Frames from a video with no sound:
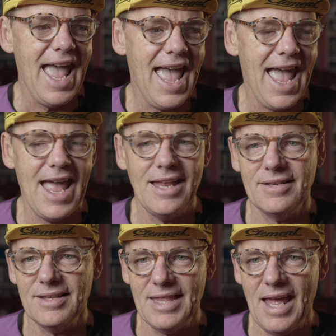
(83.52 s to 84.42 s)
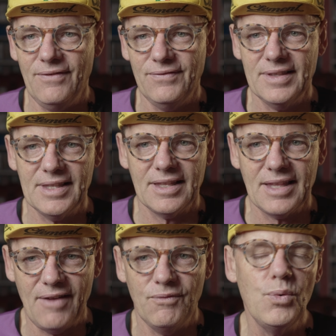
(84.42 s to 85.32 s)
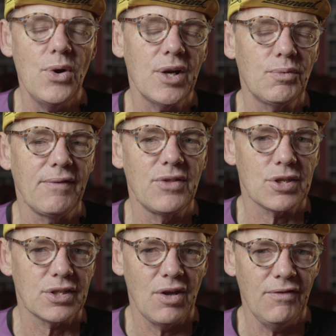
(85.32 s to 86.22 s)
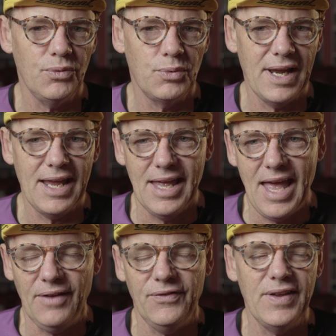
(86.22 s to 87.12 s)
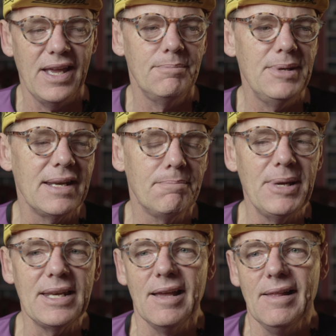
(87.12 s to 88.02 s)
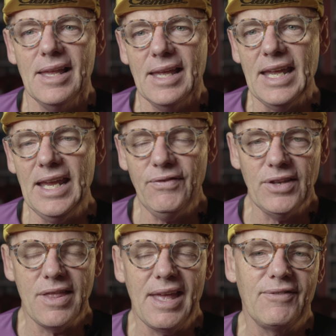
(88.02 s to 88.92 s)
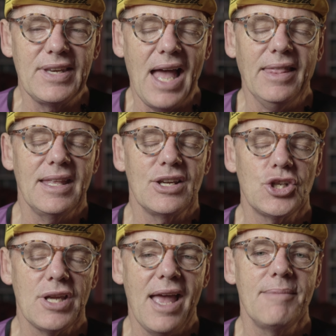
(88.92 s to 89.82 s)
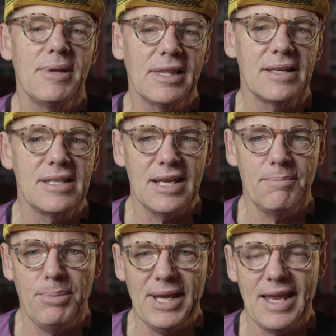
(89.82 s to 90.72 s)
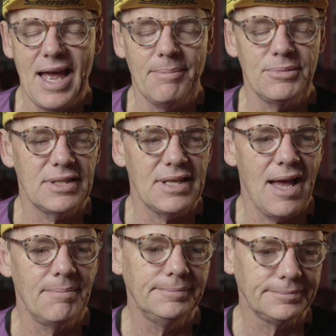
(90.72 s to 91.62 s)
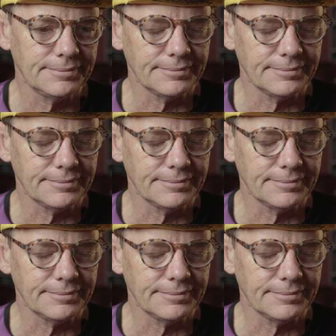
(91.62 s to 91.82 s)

and they've worked with the software a fair bit. But even though they've done this, Shane Miller did pick up some